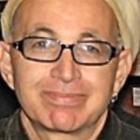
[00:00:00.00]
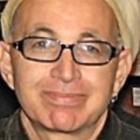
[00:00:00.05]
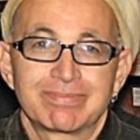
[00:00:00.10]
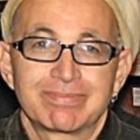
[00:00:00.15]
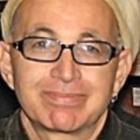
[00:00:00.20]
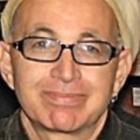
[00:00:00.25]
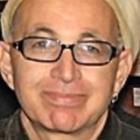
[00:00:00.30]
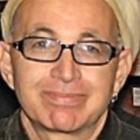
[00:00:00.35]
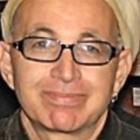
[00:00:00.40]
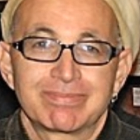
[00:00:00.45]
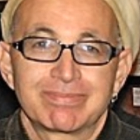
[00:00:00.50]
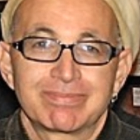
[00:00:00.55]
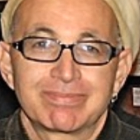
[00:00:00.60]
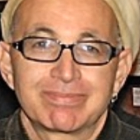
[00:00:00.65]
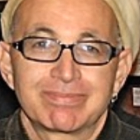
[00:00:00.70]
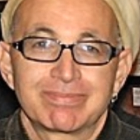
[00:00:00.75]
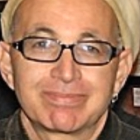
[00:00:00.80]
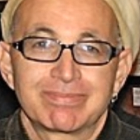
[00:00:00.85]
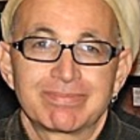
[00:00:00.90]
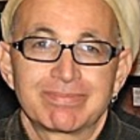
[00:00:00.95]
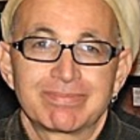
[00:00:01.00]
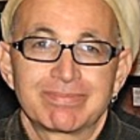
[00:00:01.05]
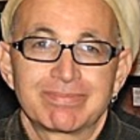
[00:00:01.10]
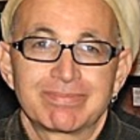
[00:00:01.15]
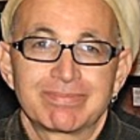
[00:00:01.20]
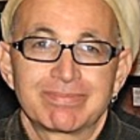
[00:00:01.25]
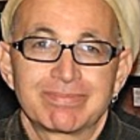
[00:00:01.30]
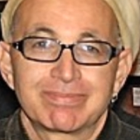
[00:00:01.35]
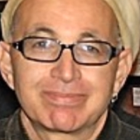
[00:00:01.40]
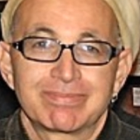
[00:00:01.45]

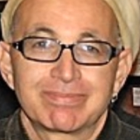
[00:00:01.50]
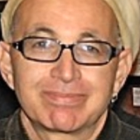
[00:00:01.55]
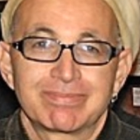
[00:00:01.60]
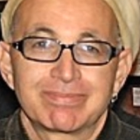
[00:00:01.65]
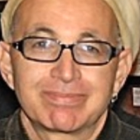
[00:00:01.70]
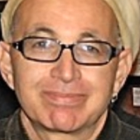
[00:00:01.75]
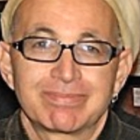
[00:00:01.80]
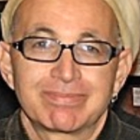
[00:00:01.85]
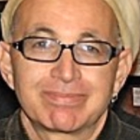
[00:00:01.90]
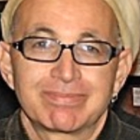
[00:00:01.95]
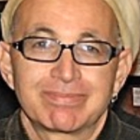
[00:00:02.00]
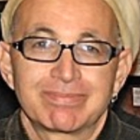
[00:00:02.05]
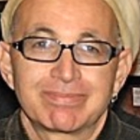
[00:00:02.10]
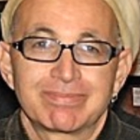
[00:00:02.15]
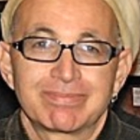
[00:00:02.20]
[no speech]